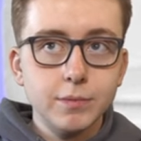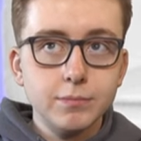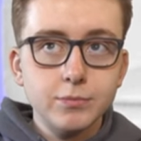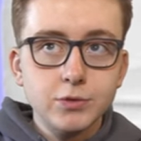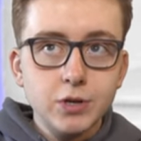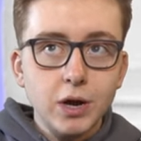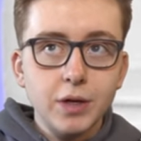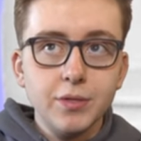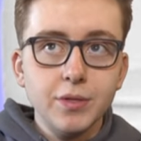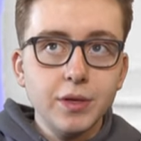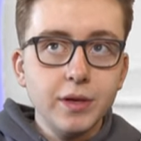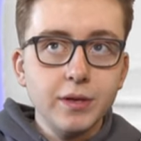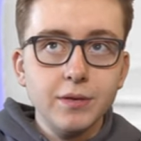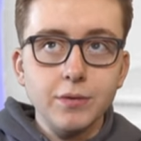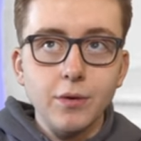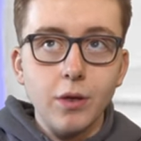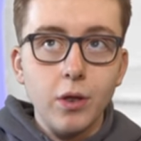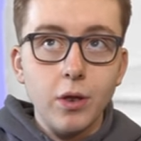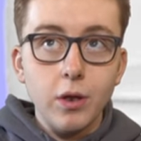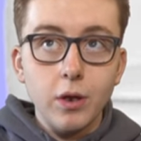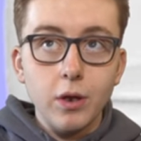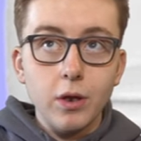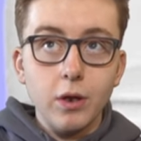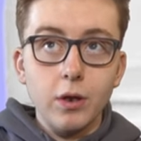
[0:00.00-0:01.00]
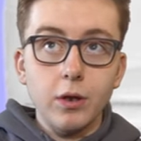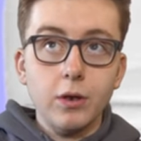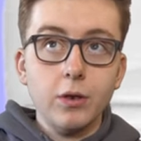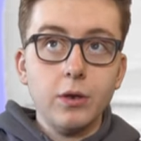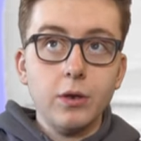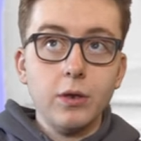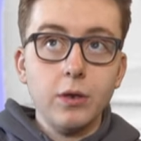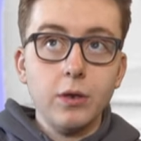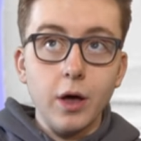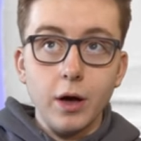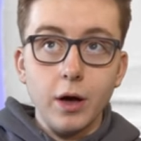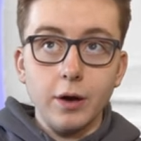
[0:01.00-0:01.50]
trying to think,
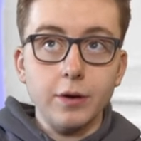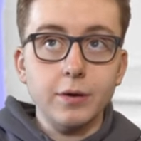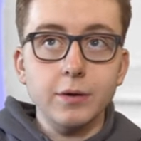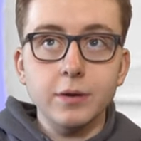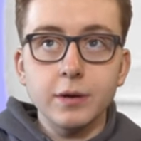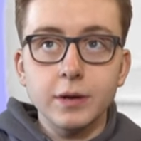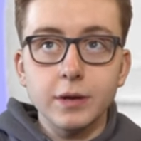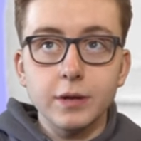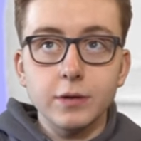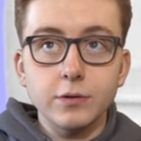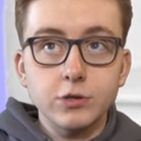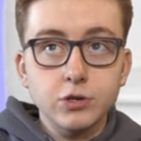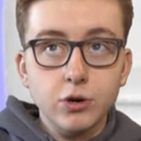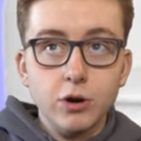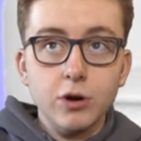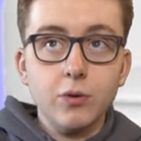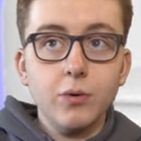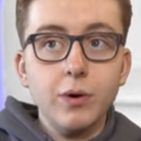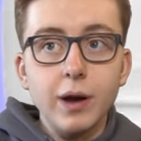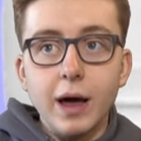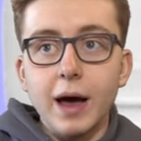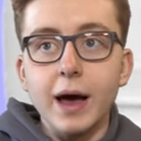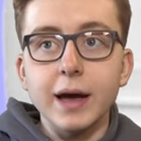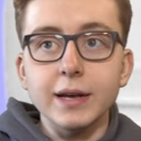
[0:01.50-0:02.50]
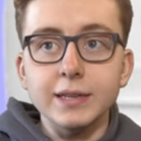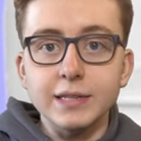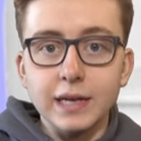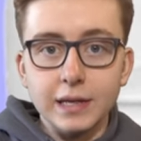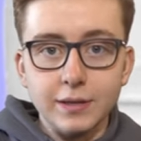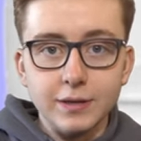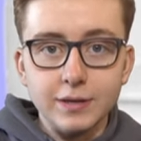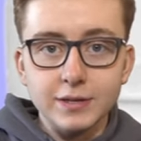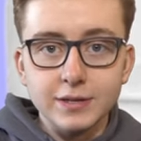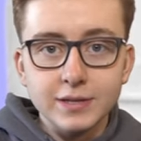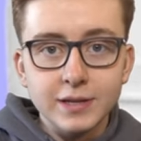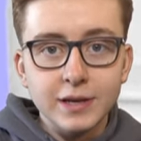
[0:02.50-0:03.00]
none. Jordan 1 highs, at
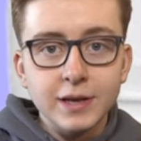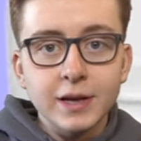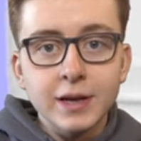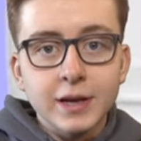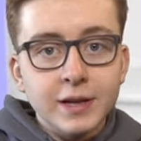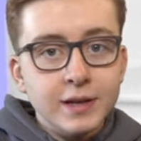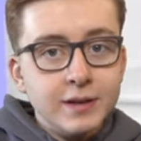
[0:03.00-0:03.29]
least.